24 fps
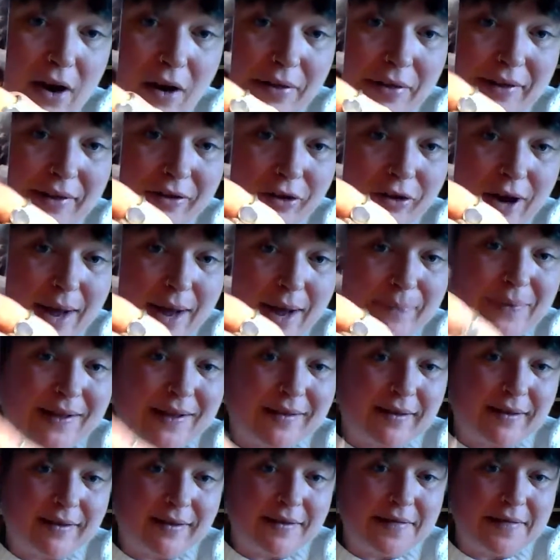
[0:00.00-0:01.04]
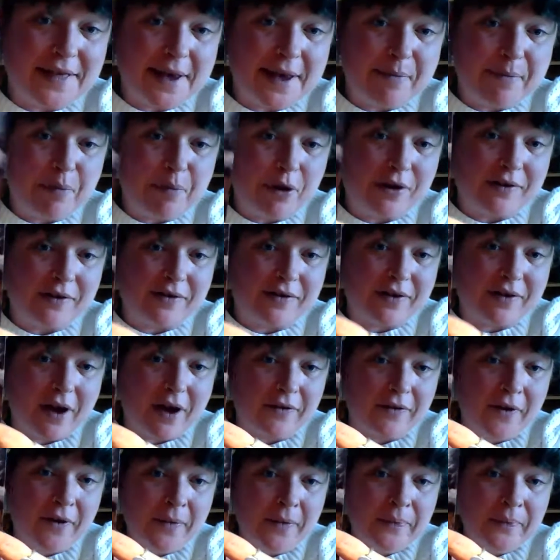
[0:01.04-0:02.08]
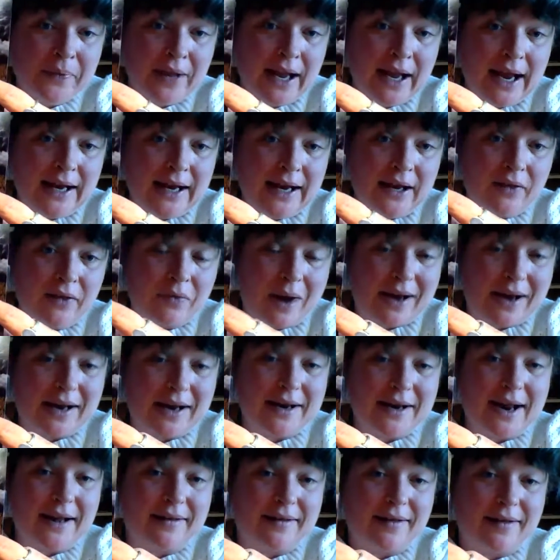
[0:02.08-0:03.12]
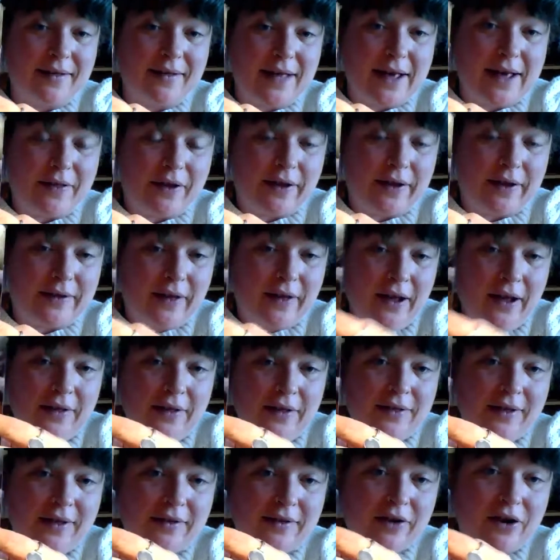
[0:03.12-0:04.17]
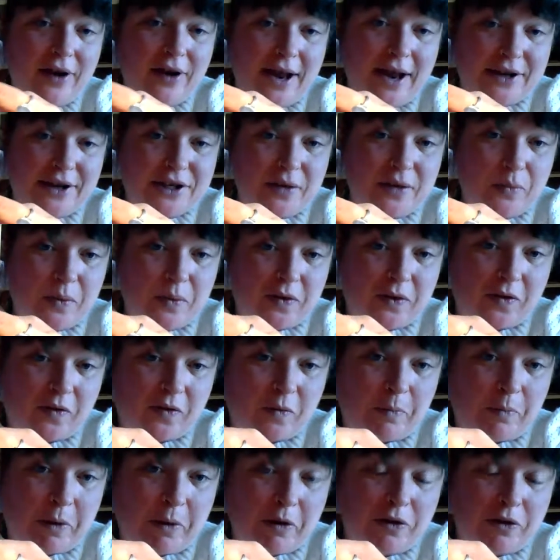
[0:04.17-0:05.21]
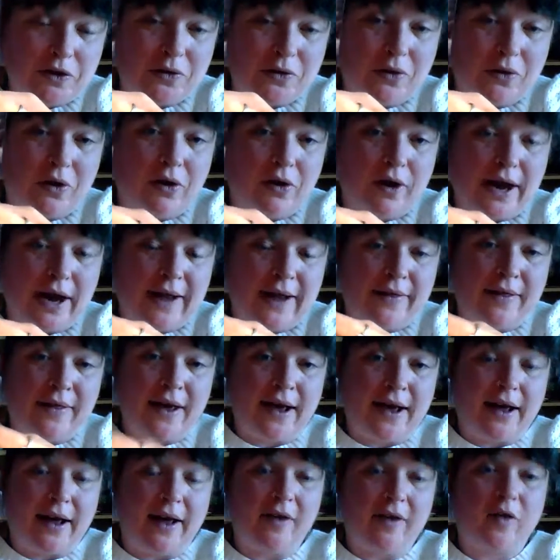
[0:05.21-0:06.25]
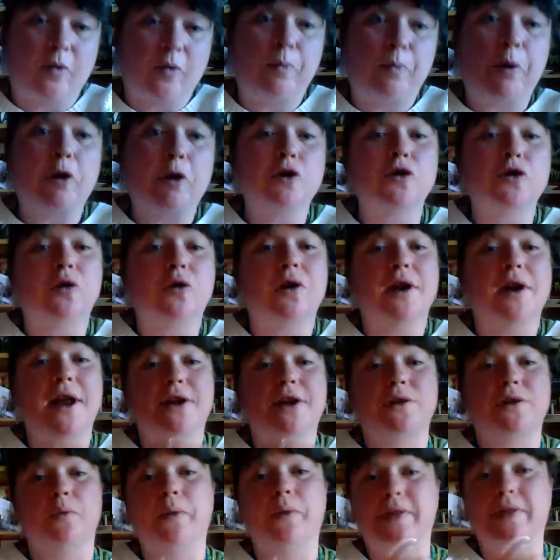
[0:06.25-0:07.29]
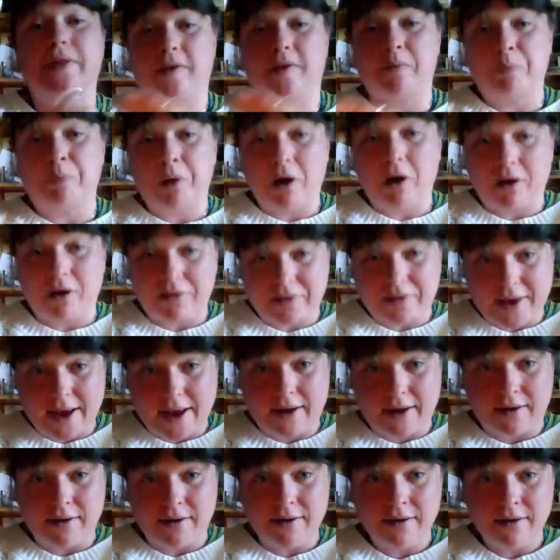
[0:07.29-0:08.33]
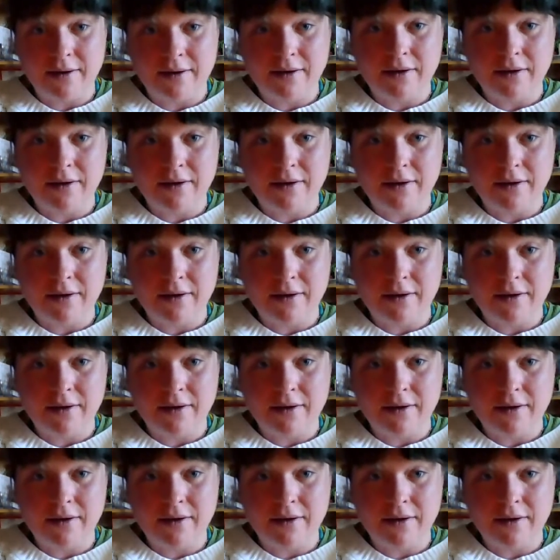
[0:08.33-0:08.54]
and all this crap, this isn't the important stuff. And he's recognizing that, like, this connection with the spiritual, and that his spiritual connection with this person,